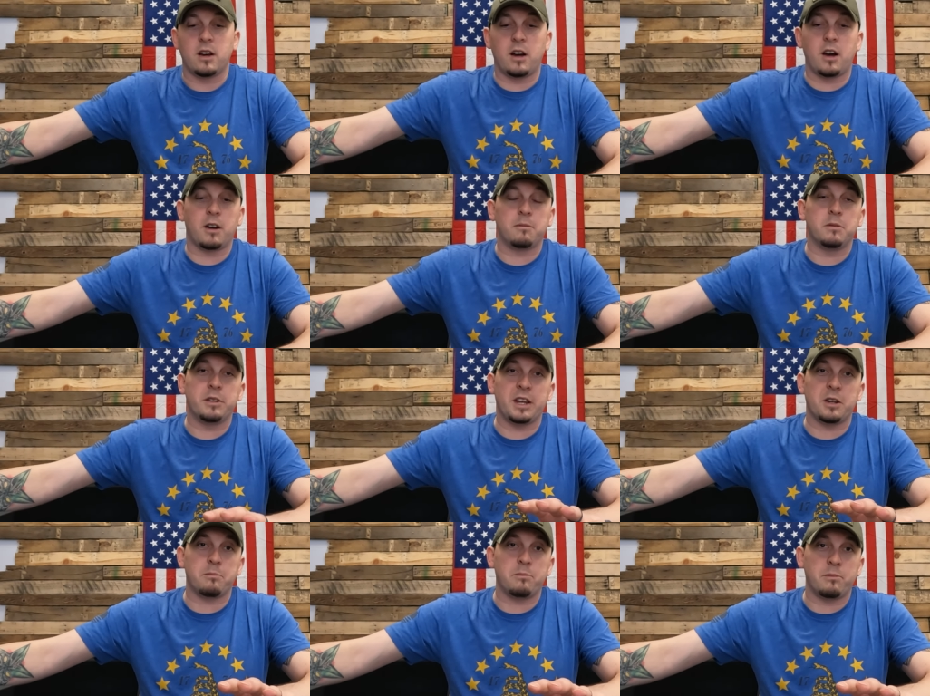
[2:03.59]
Um,
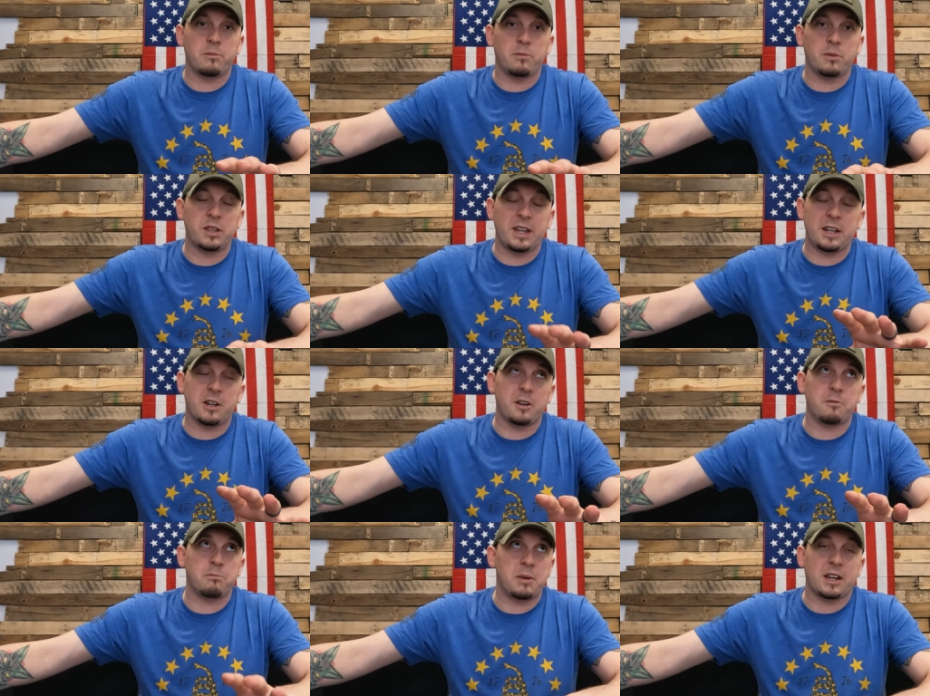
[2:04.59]
Lena,
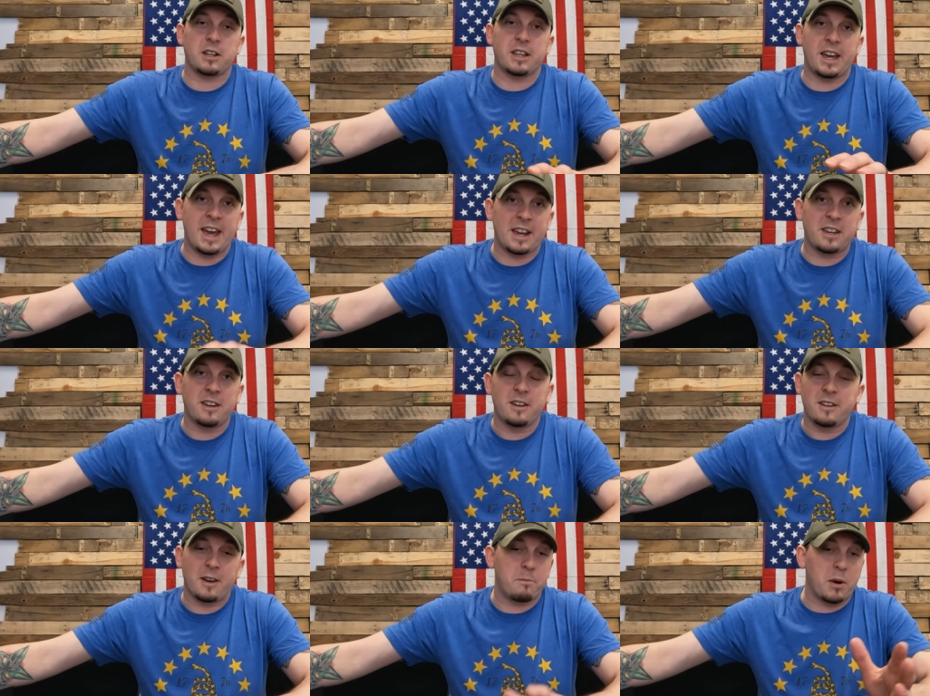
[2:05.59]
Lena Miculek,
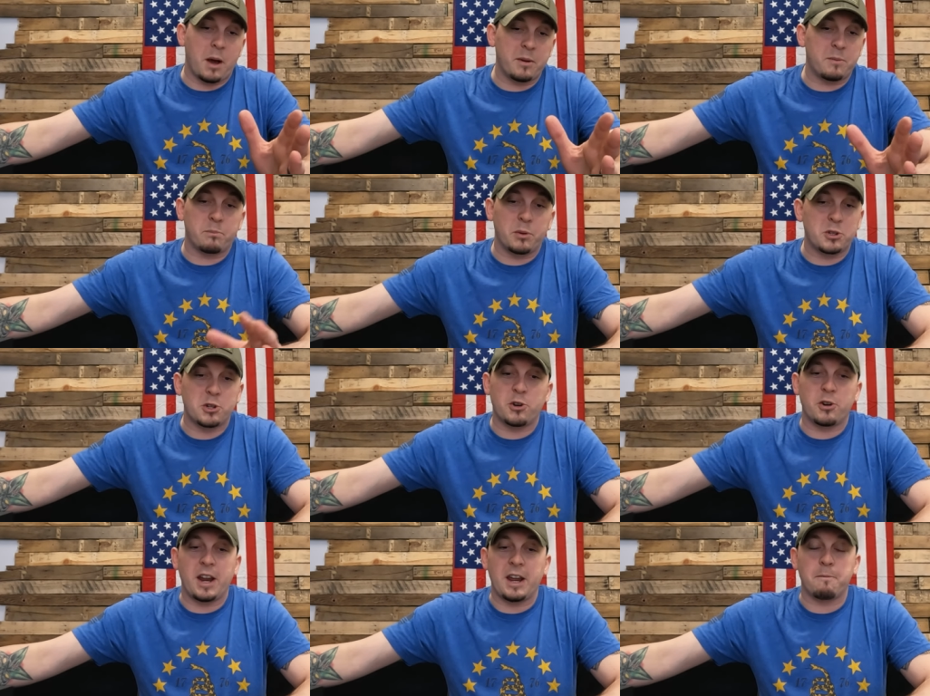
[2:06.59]
I probably butchered
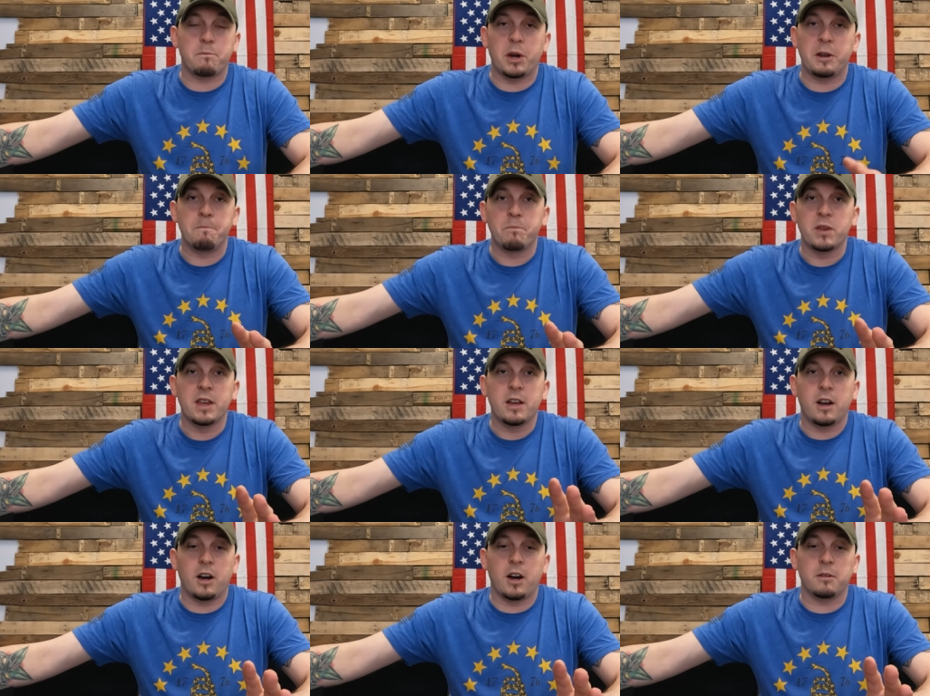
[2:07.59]
her name, but
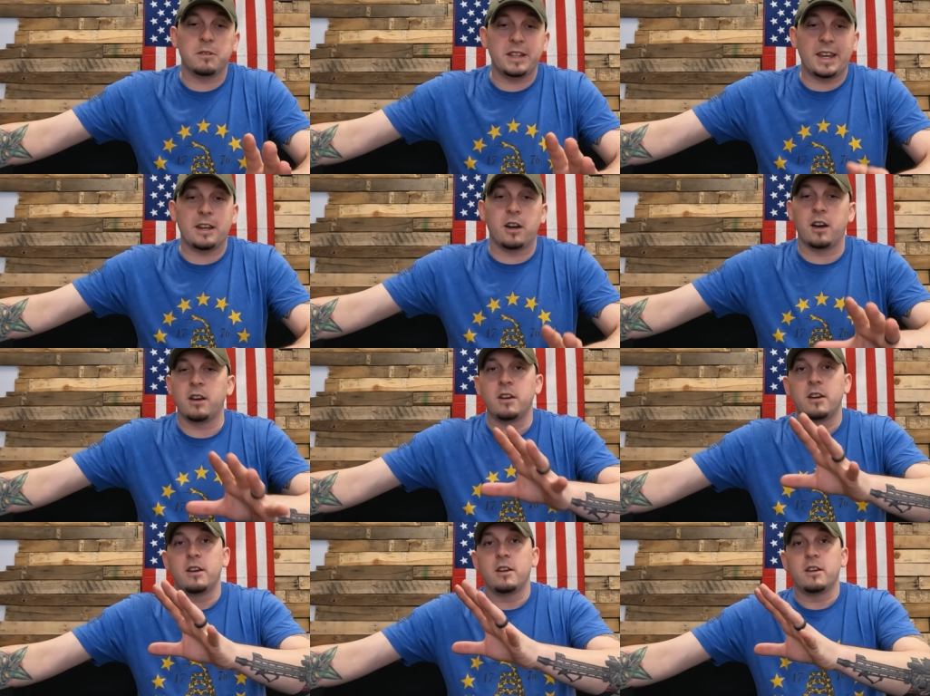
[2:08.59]
uh, Lena
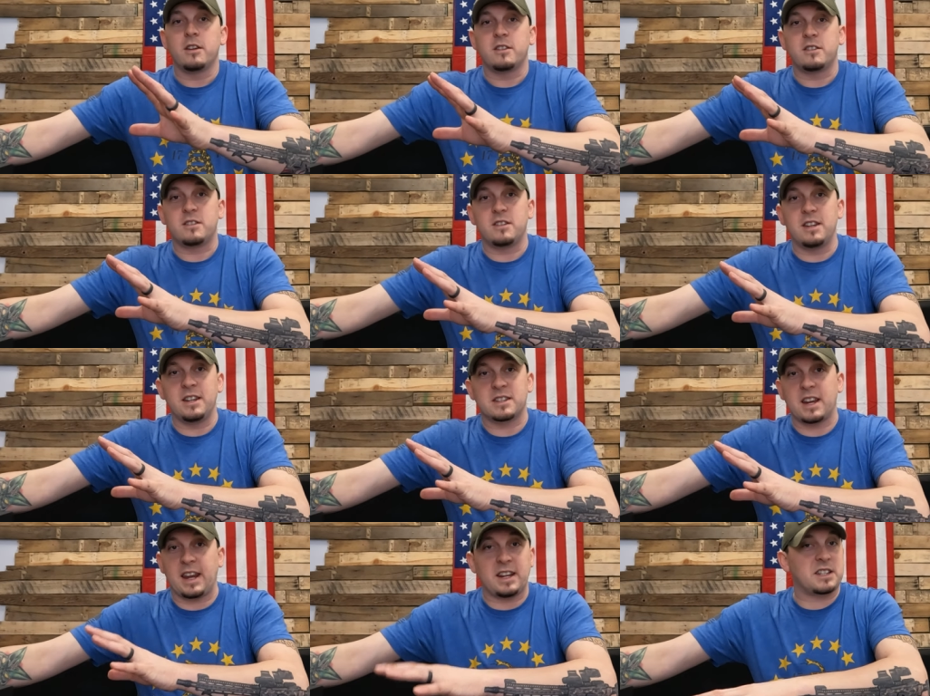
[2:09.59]

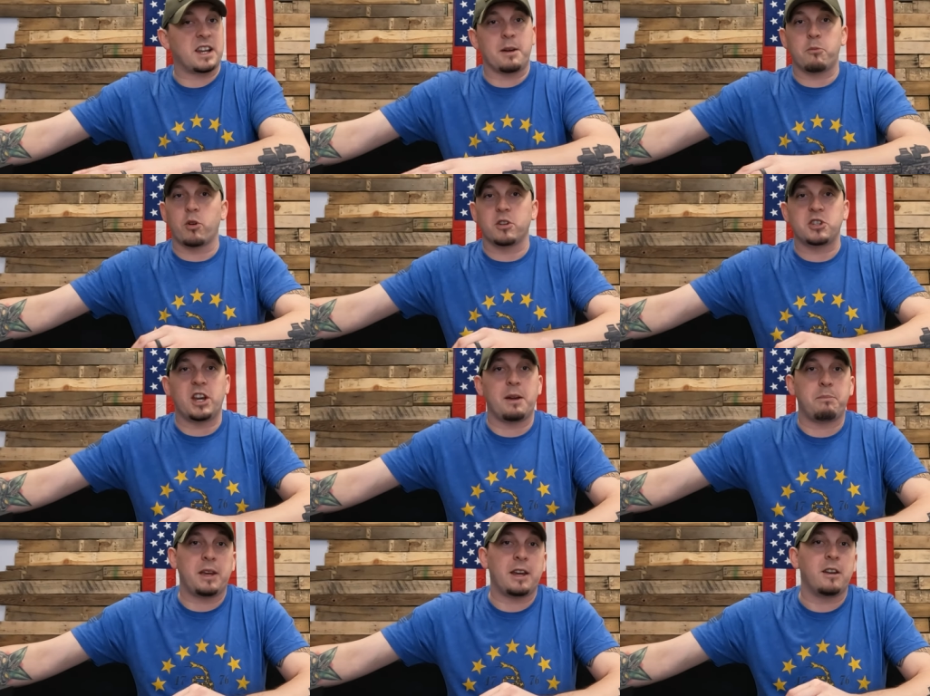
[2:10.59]
is eight-time world
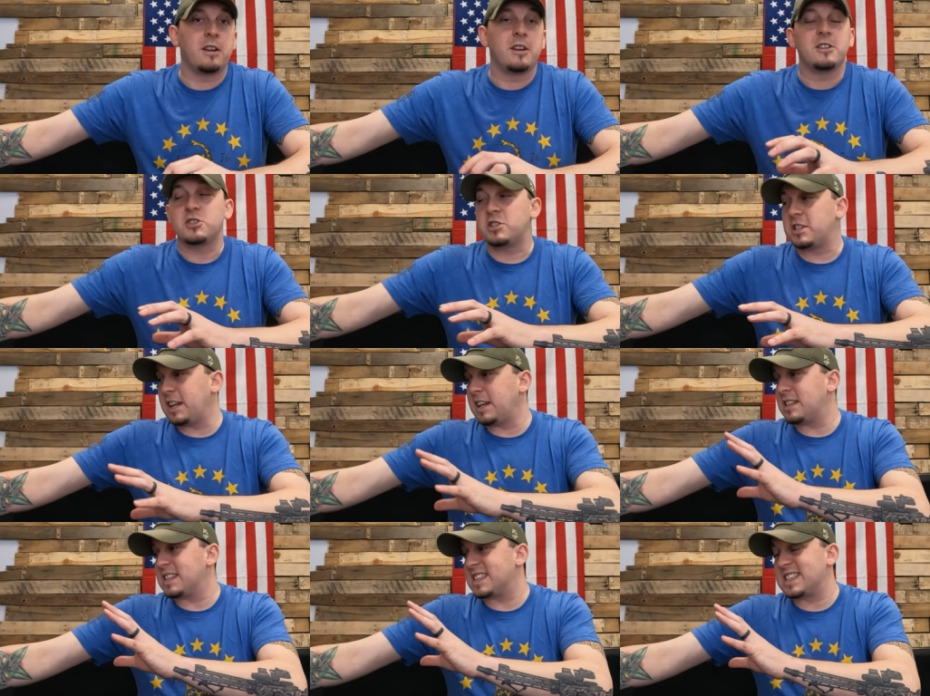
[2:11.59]
champion.
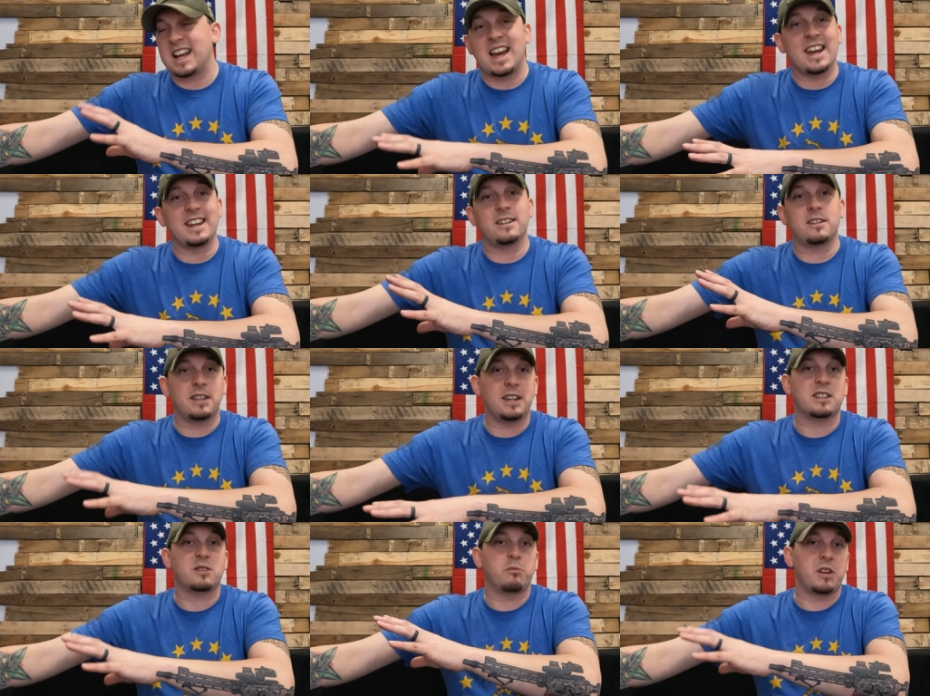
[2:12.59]
She designed
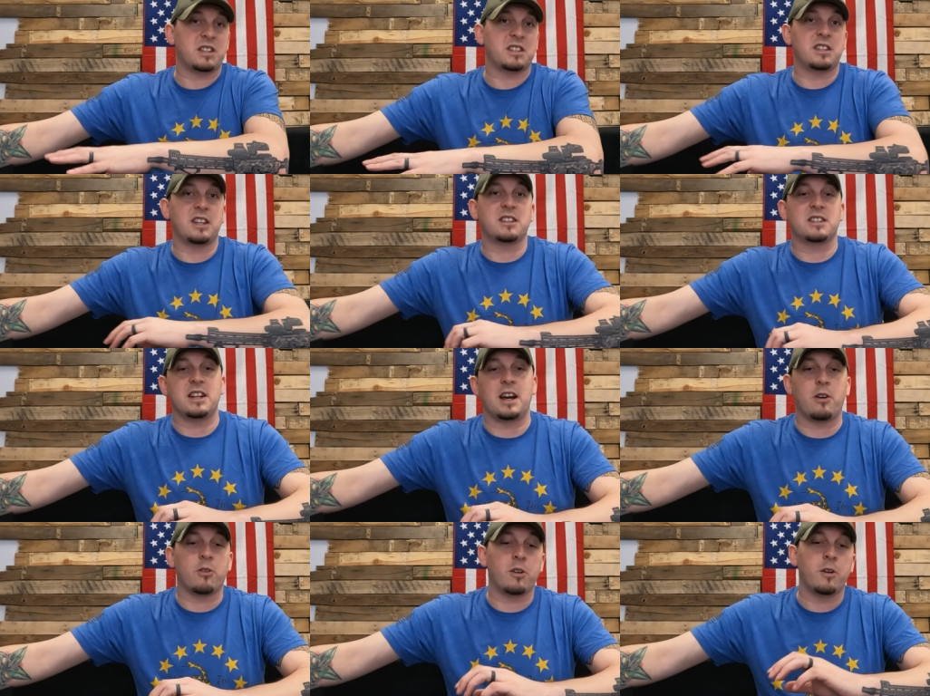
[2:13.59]
this with Sig
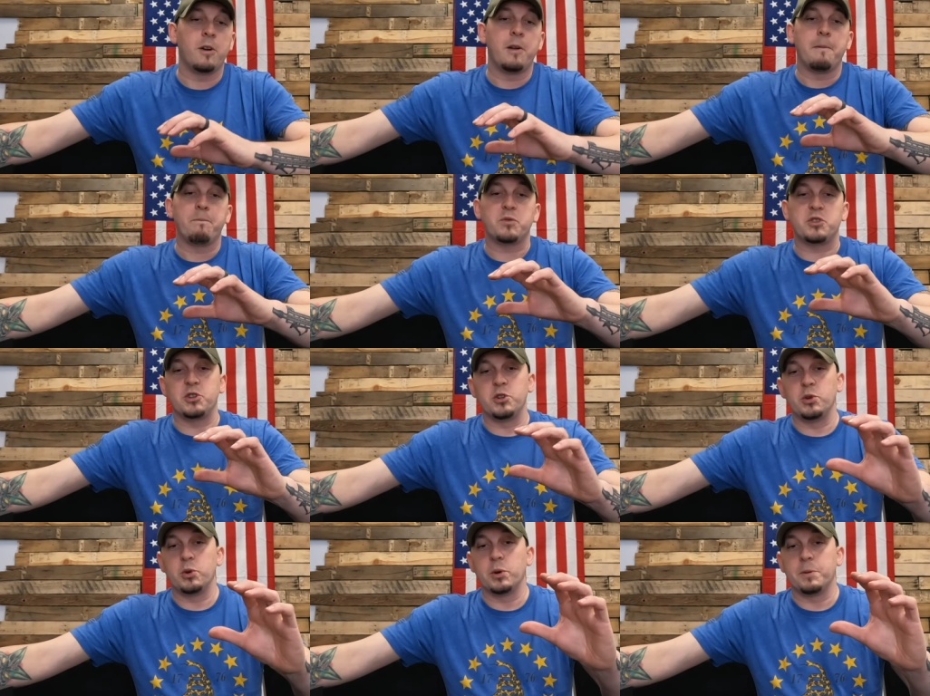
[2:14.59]
Sauer
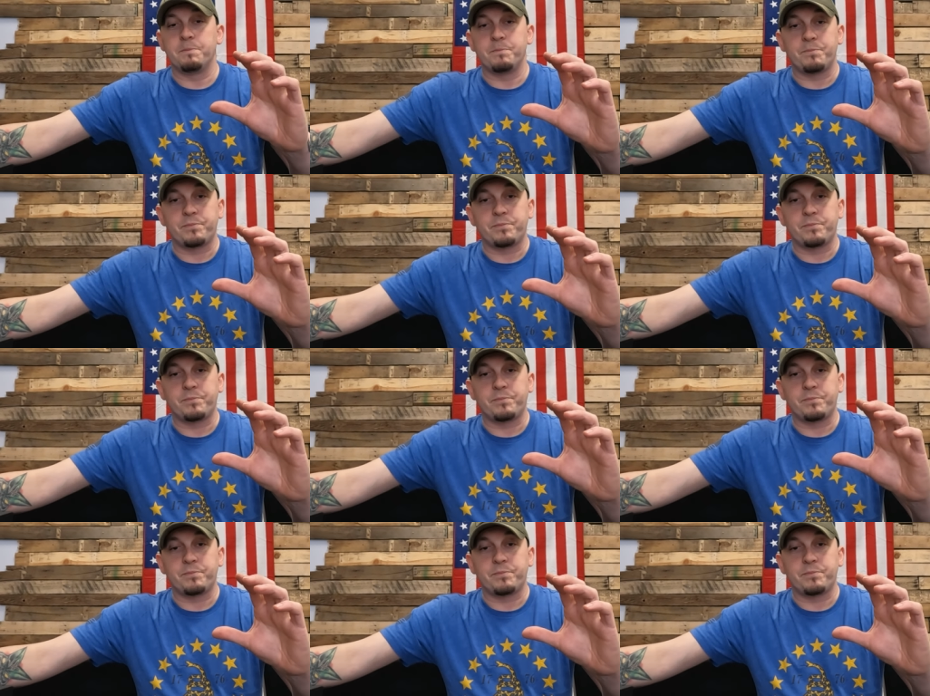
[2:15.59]
to